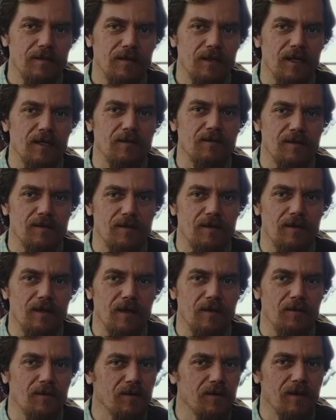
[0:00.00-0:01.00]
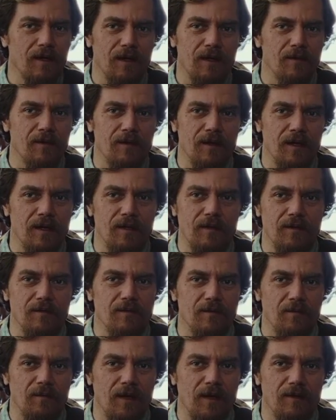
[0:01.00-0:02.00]
Kids today with the internet,
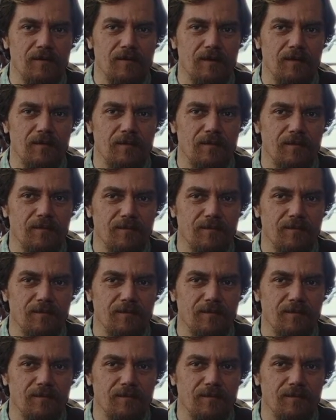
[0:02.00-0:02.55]
it's amazing.